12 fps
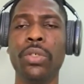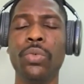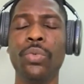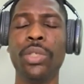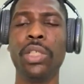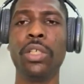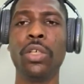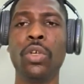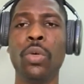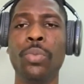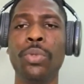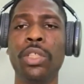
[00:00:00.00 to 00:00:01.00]
really
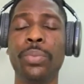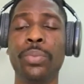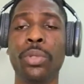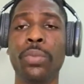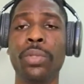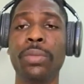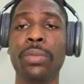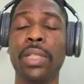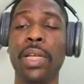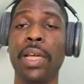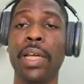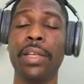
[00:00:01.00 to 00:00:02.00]
cope with these problems
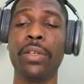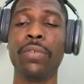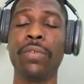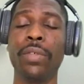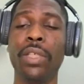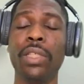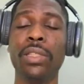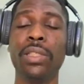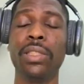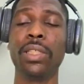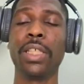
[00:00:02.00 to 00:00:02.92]
ahead of it